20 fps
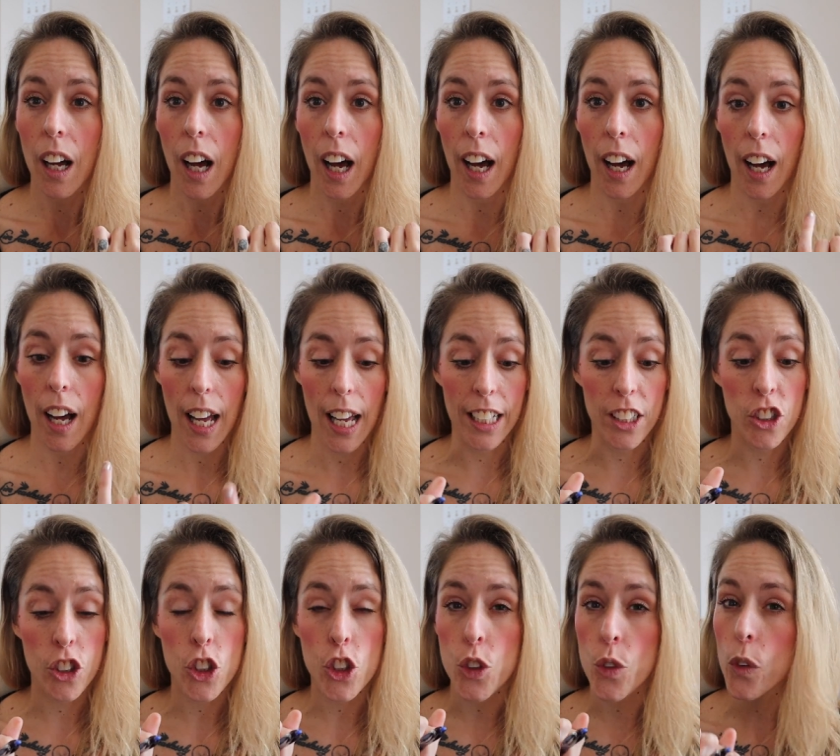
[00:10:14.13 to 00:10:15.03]
uh,
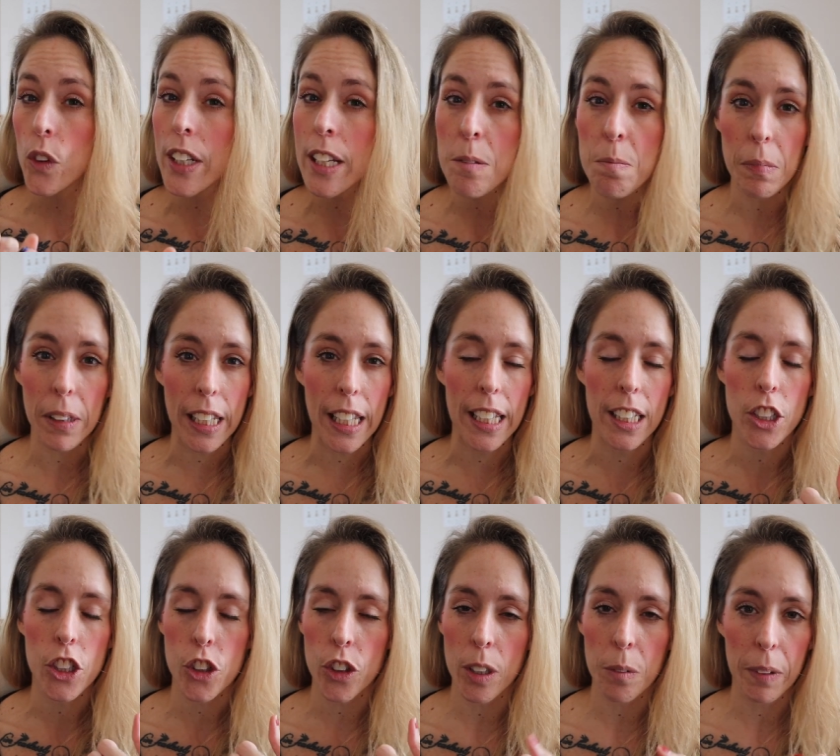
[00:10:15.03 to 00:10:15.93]
extremely,
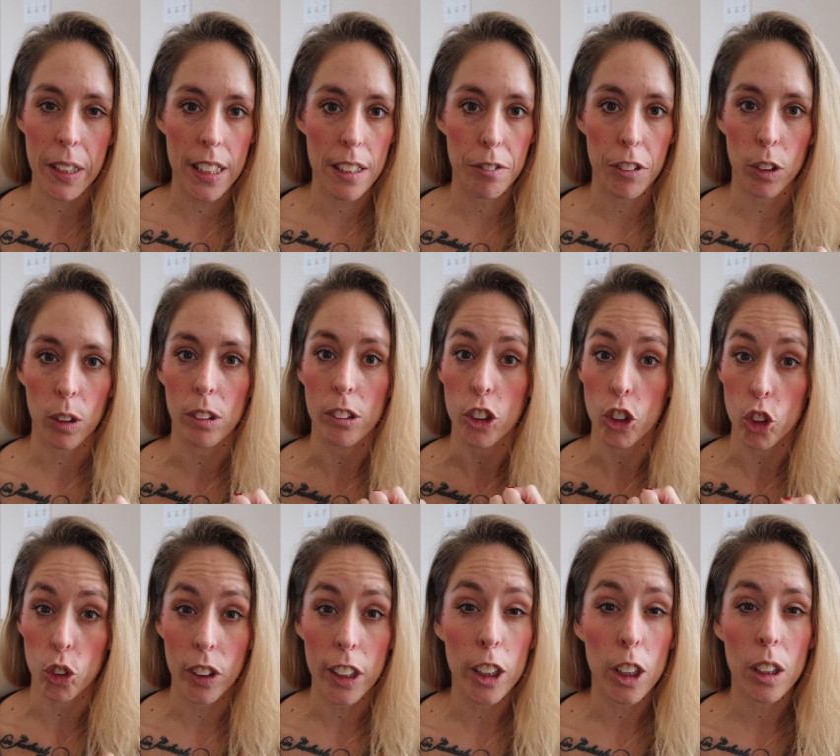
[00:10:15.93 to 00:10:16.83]
extremely difficult
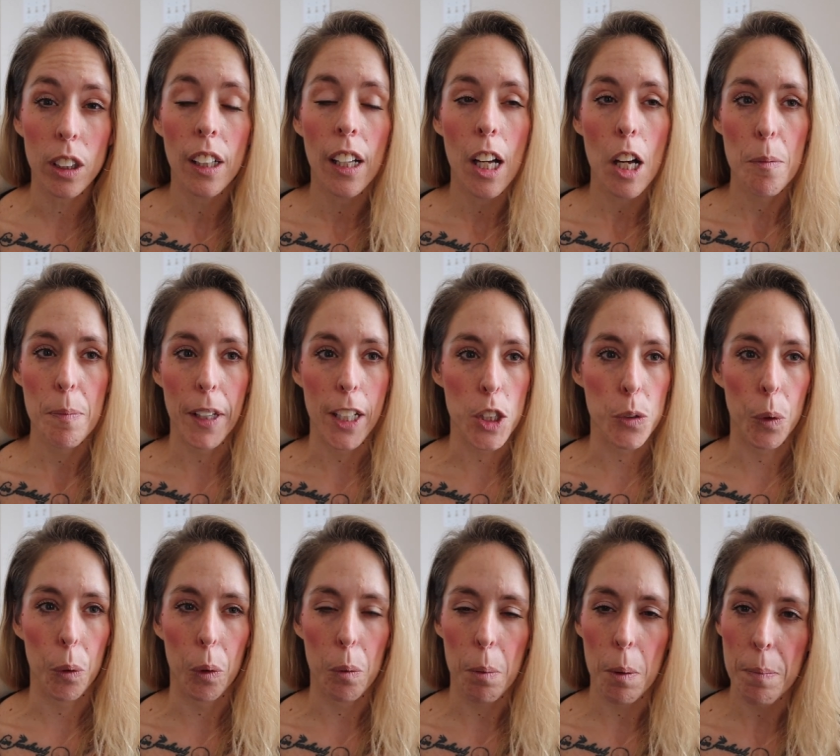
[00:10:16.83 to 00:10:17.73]
drill because
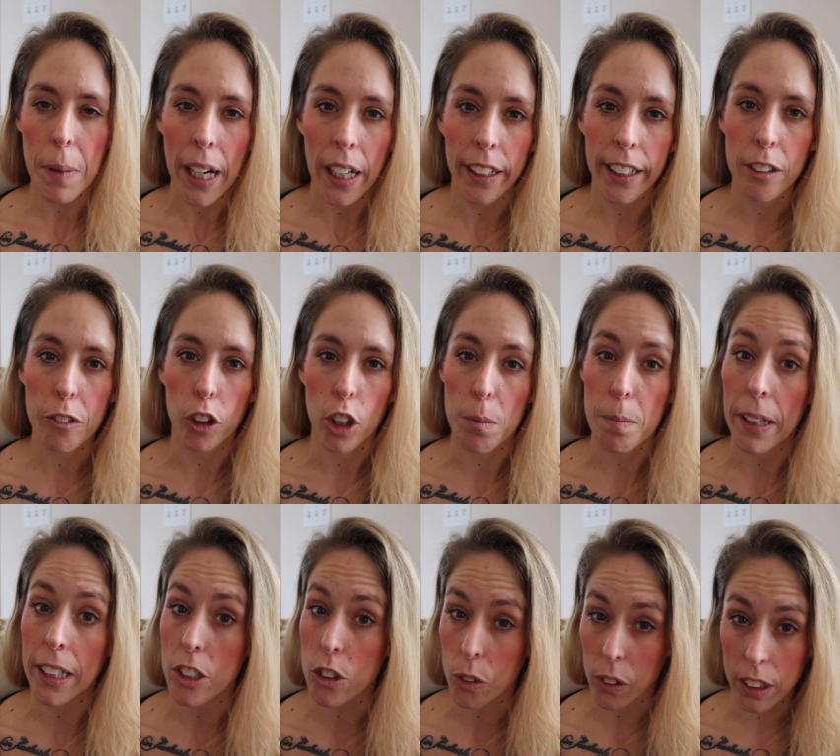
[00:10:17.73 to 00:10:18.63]
we were preparing for a
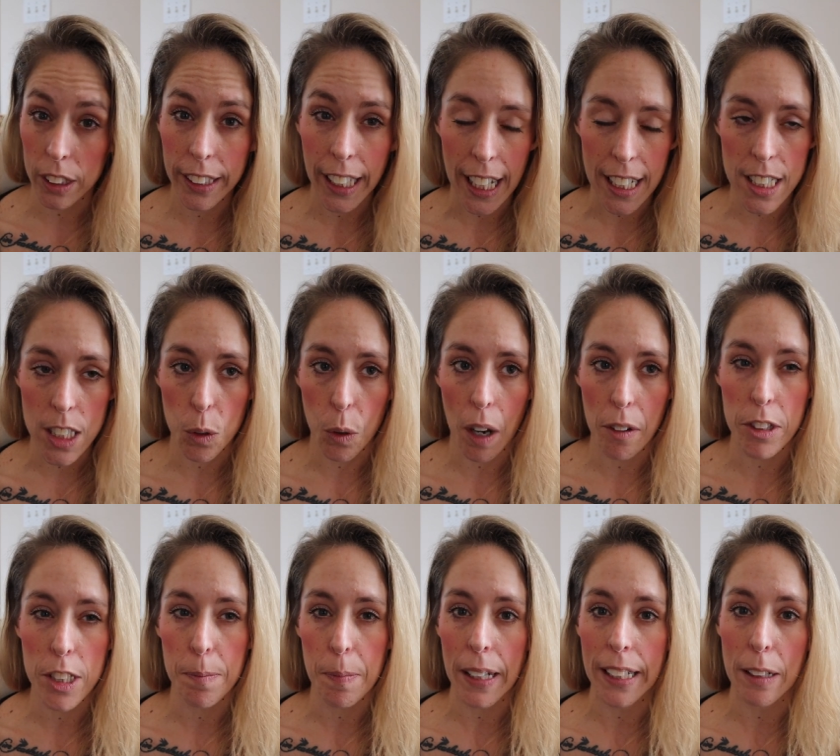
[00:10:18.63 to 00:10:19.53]
big drill test. So I
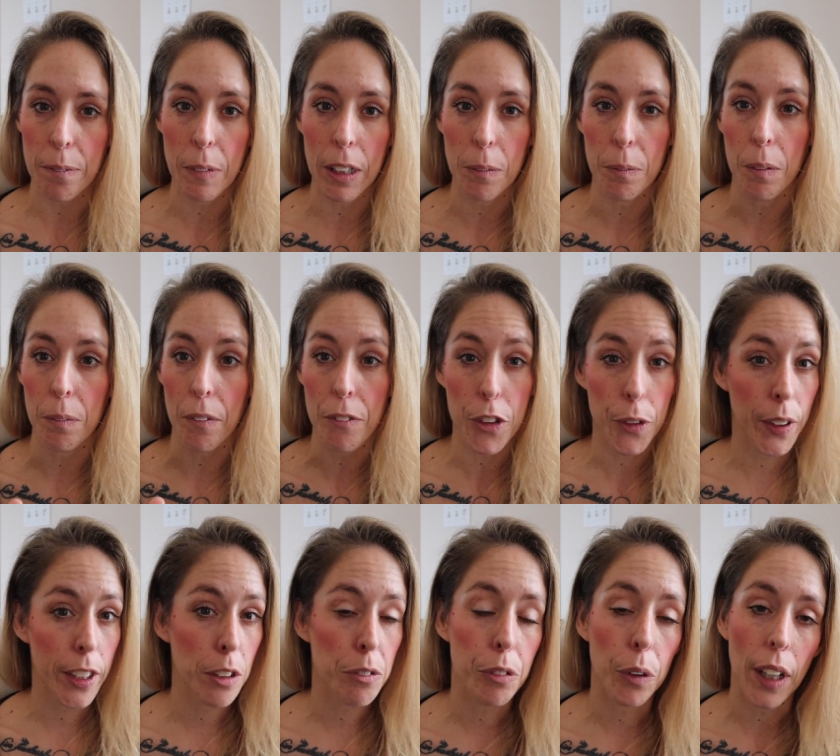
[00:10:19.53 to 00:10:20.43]
was spending minimum of
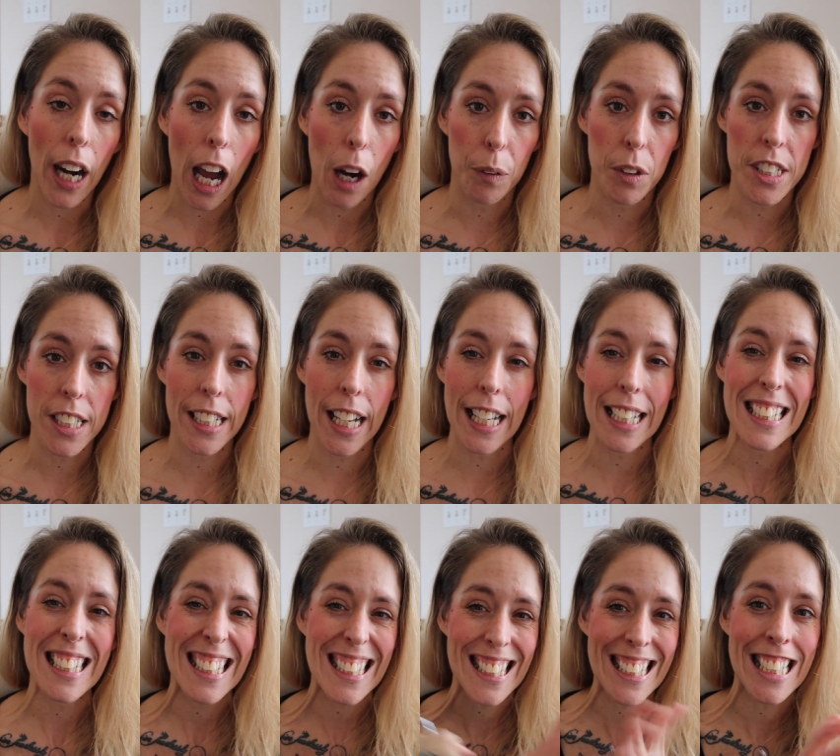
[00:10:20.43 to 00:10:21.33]
three to four hours a day
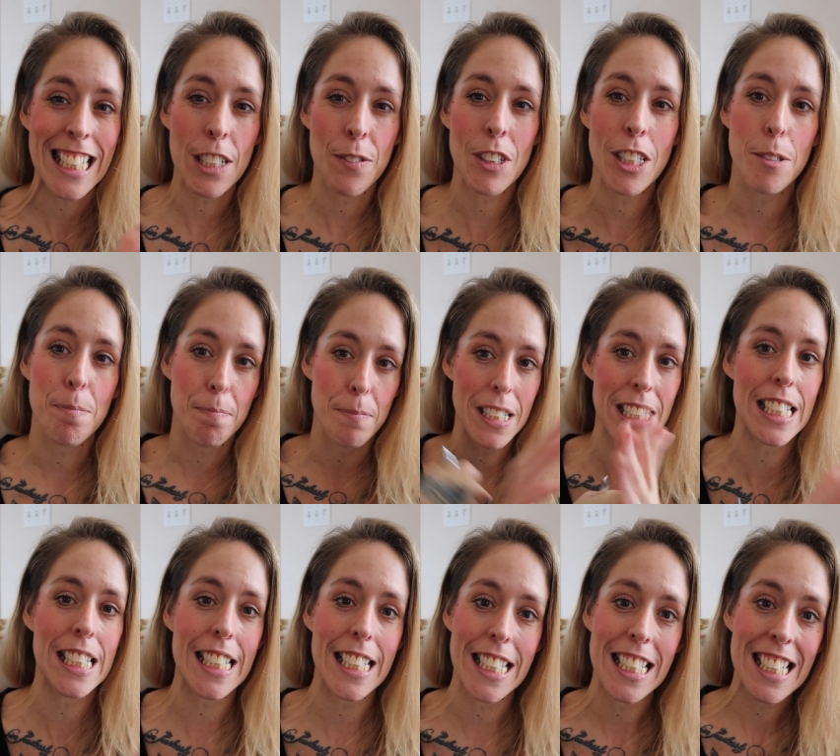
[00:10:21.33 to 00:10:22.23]
slamming
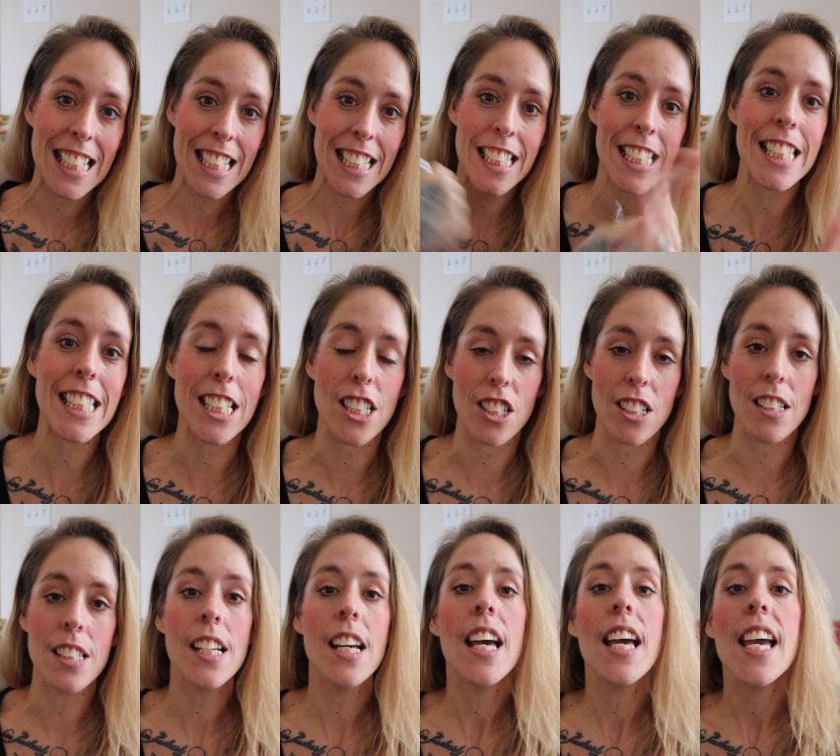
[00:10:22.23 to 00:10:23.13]
my
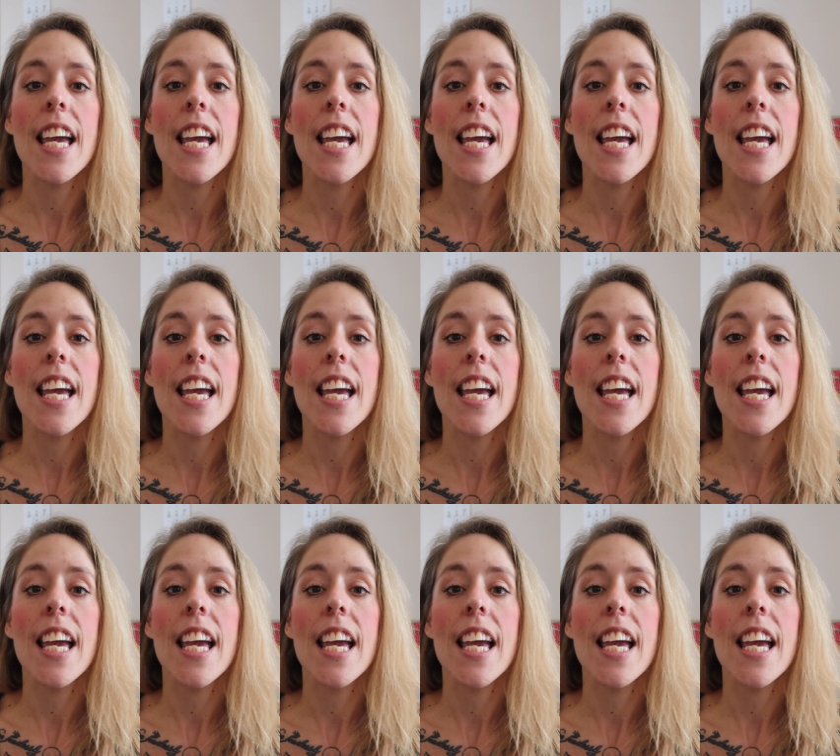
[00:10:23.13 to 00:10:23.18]
heel